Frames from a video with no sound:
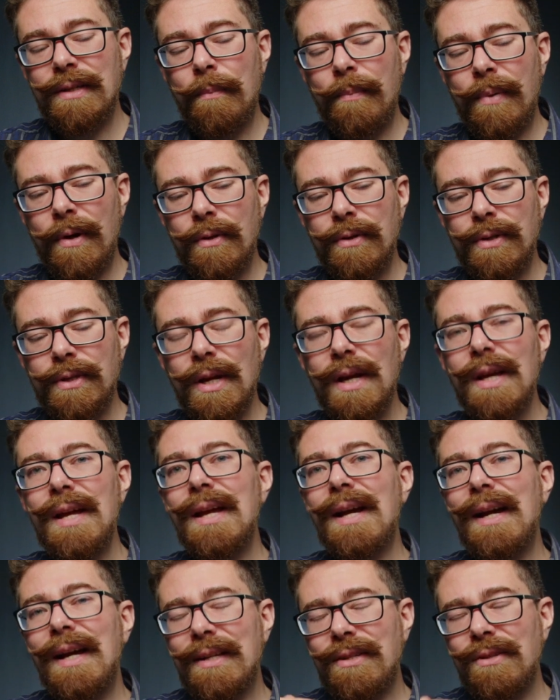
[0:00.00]
in post.
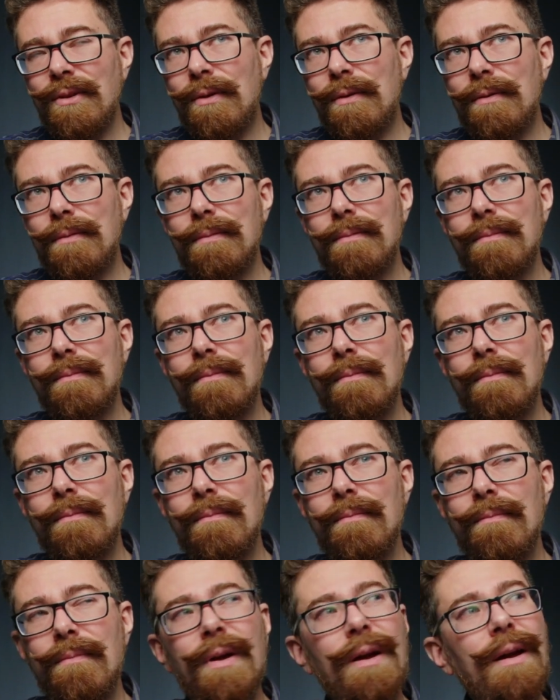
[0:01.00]
It's not
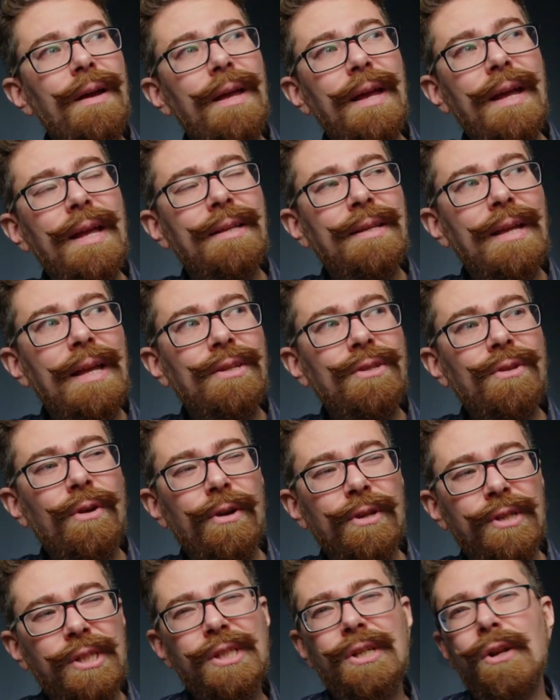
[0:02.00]

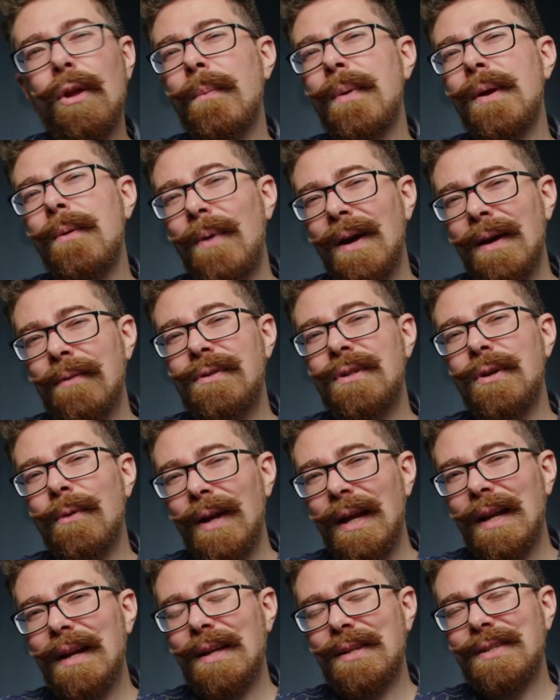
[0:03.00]
a sloppy way of
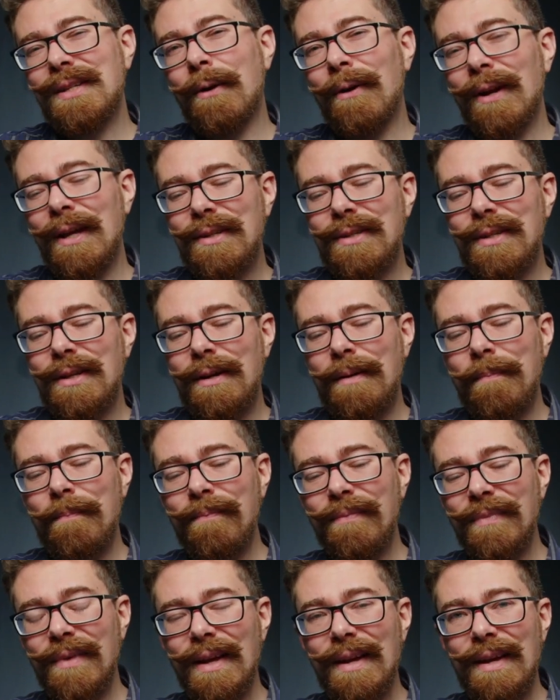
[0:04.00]
doing it necessarily. It's
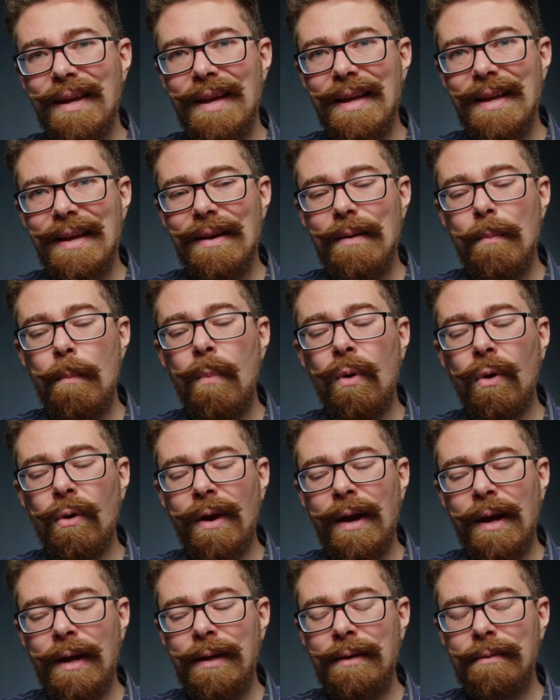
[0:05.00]

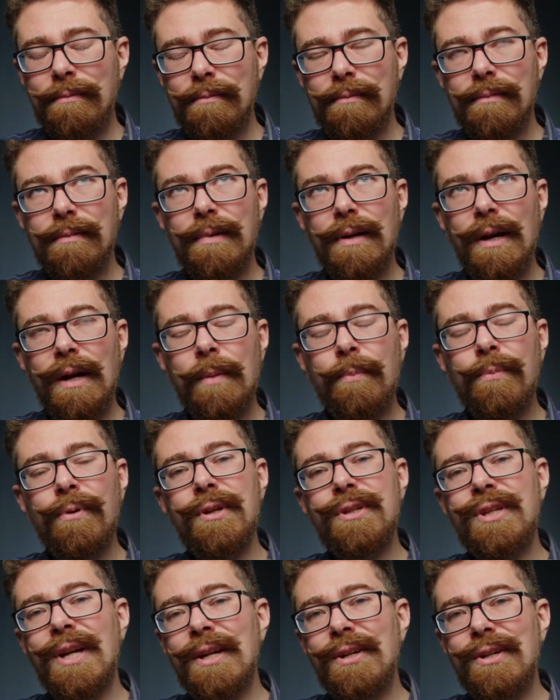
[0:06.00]
more an
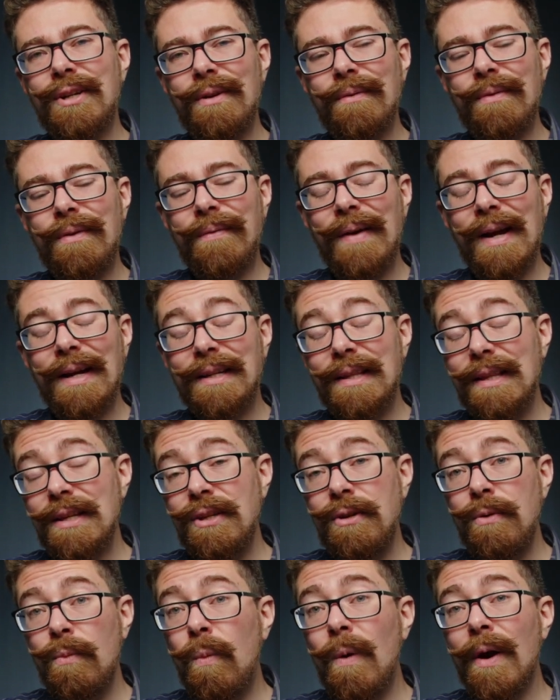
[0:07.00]
appreciation of the fact that
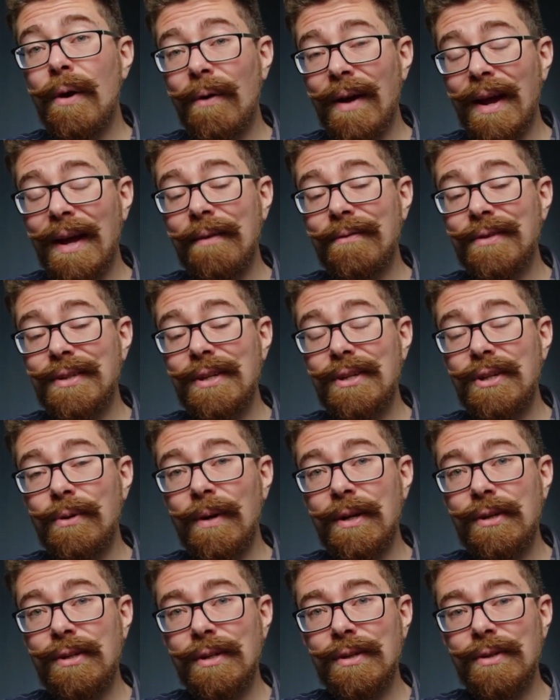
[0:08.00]
you will have
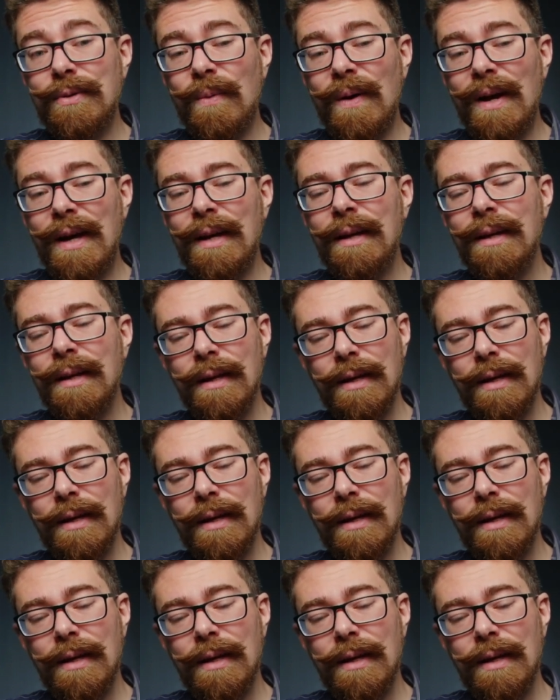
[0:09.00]
situations where